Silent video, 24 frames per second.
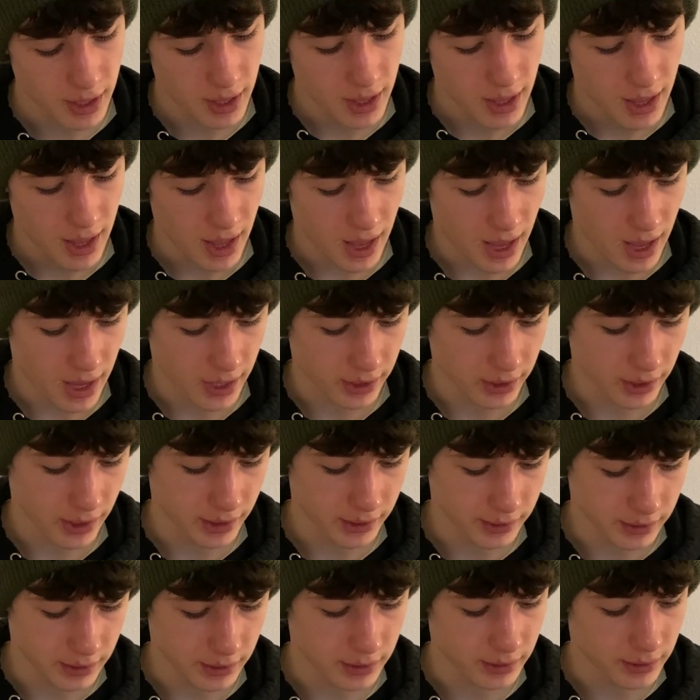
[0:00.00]
and I
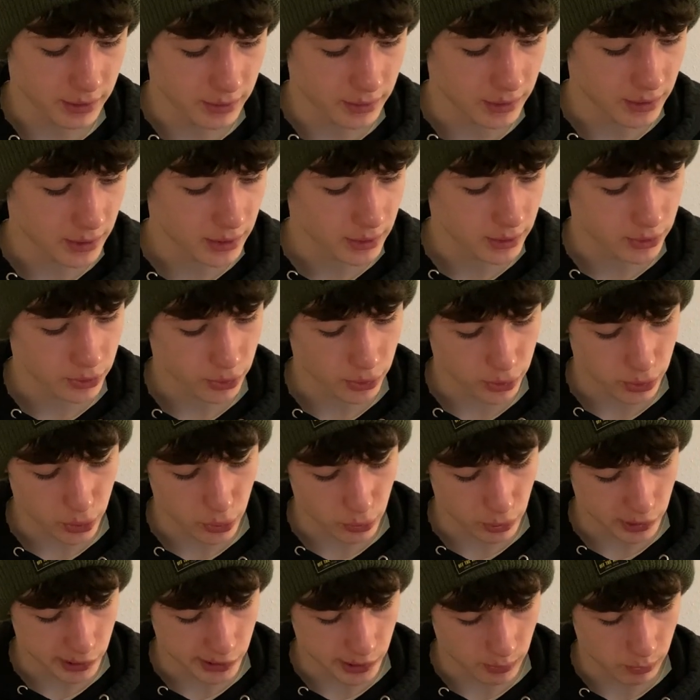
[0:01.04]
did need to
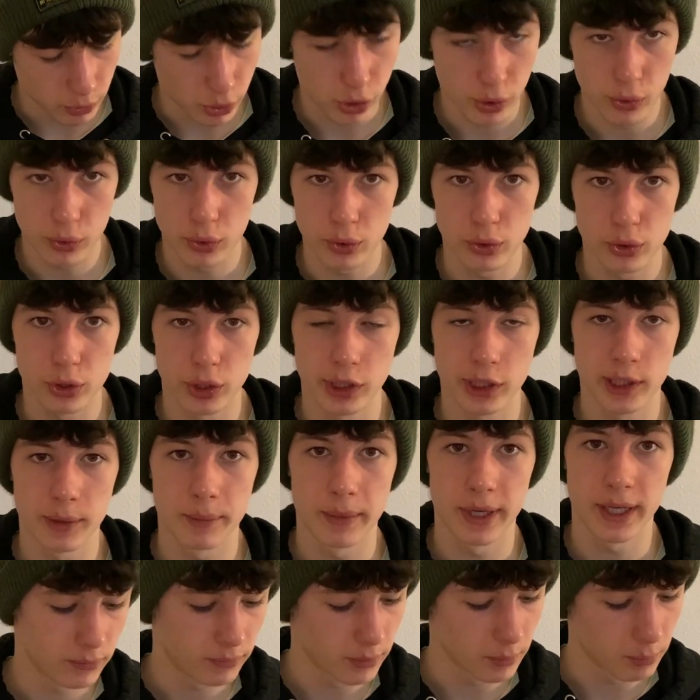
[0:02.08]
use some shoe glue just to
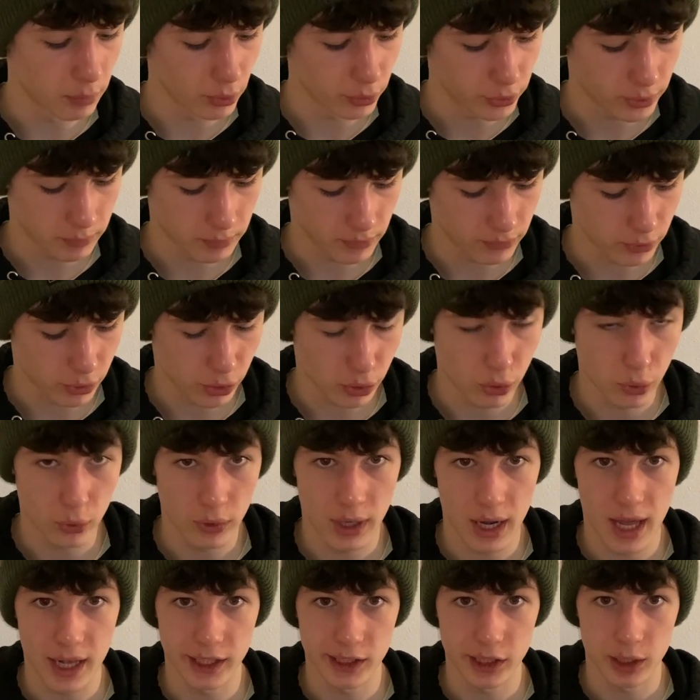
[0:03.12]
make the bottom of the shoe
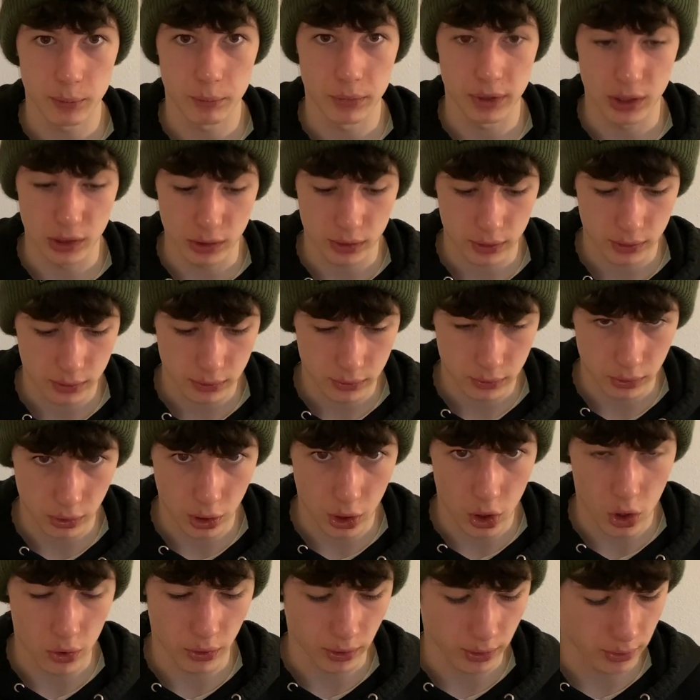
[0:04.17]
last a bit
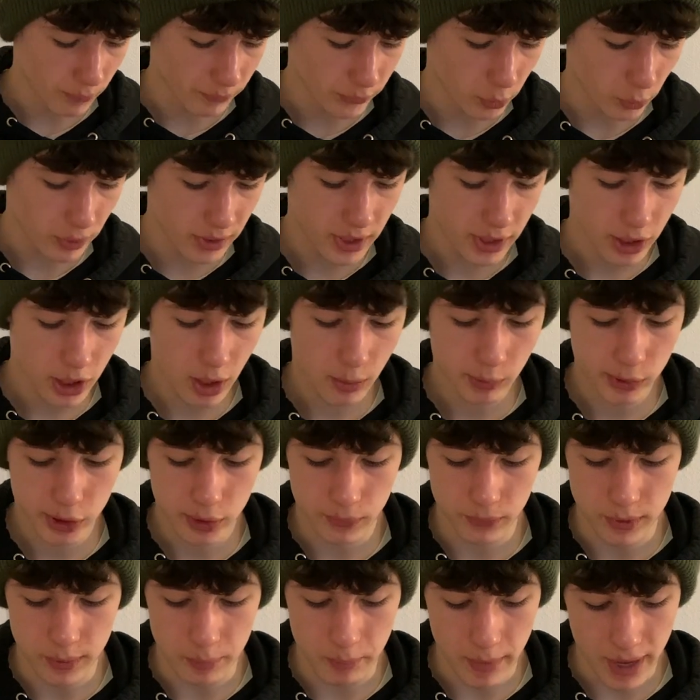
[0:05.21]
longer. When it comes to
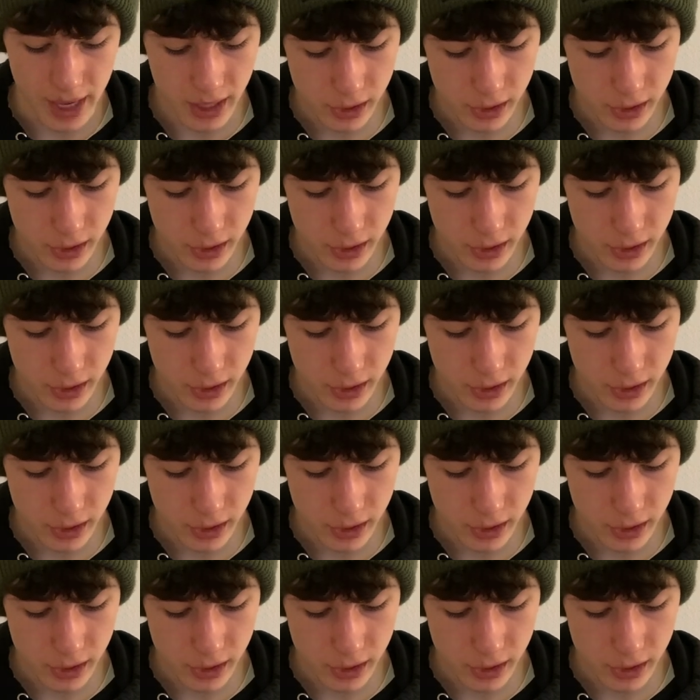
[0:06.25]
the mesh,